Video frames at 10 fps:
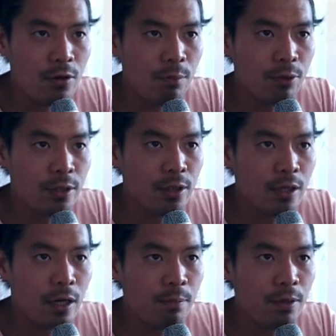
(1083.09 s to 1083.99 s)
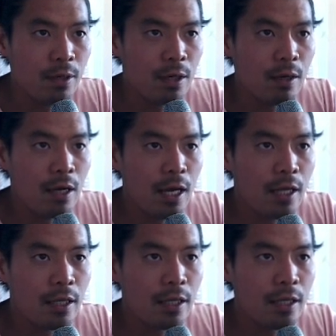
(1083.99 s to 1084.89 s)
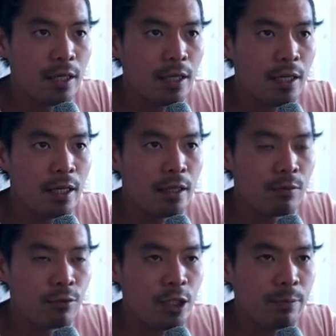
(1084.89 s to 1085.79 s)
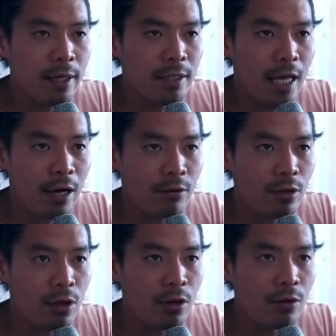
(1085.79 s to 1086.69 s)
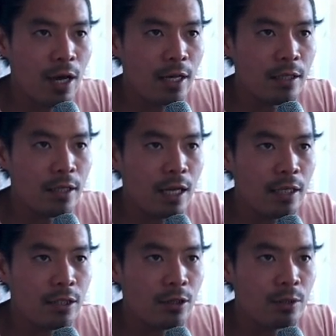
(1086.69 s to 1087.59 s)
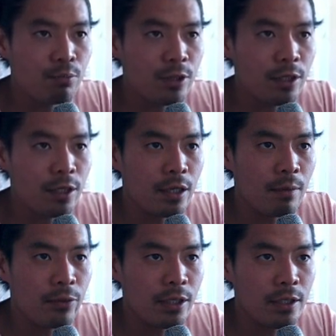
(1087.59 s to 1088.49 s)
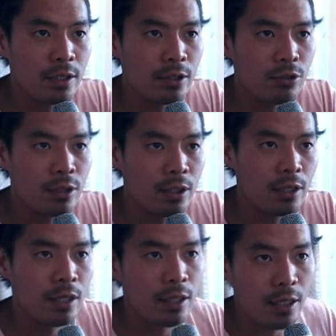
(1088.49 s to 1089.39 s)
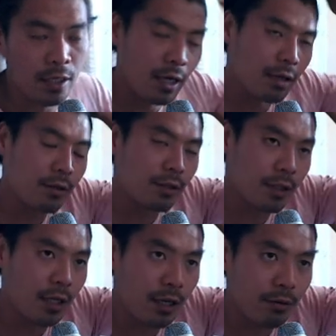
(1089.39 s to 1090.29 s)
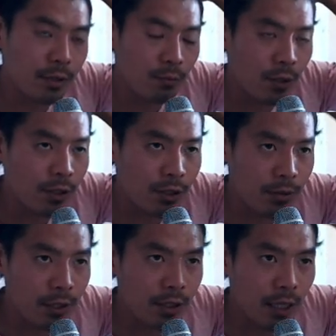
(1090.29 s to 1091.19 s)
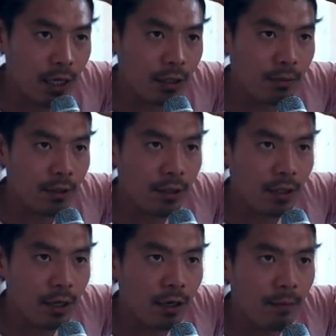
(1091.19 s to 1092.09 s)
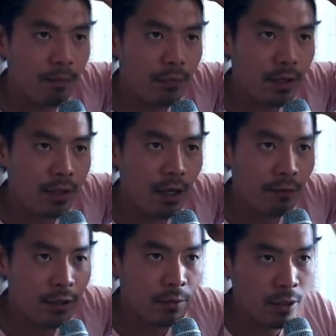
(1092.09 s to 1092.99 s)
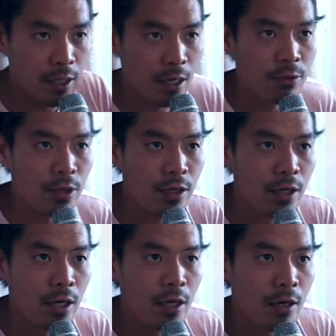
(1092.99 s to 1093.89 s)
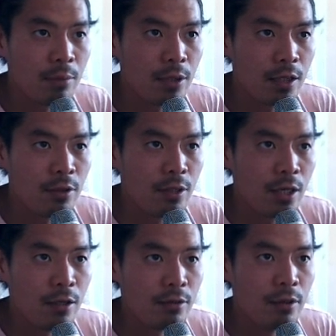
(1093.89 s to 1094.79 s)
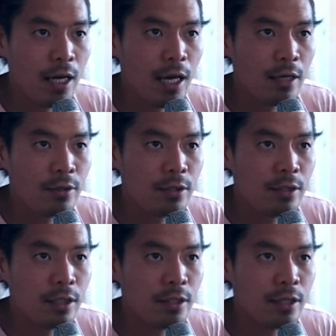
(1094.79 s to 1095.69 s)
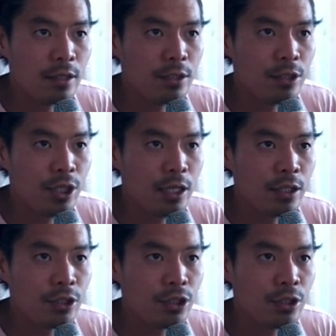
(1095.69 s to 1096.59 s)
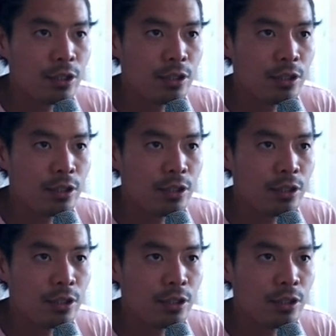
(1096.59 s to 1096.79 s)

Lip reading: He brings it up, and like the reach back is out low, and he starts bringing it up. This is an interesting thing. Like I don't understand what he's doing exactly, but it's definitely something to emulate. But like, look how the angle of the disc doesn't change.